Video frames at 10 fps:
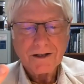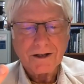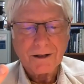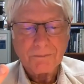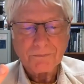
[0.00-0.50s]

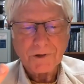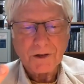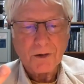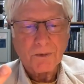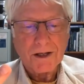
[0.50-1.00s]
Um,
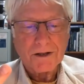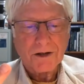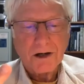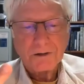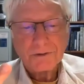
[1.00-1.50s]
no weight at
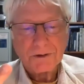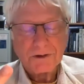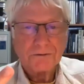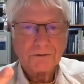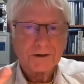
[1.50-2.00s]
all, so you
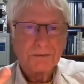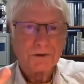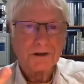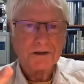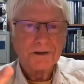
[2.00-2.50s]
can fish them
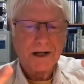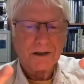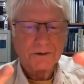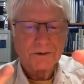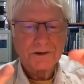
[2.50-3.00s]
really
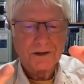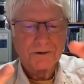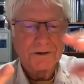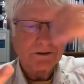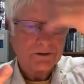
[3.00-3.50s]
shallow just underneath the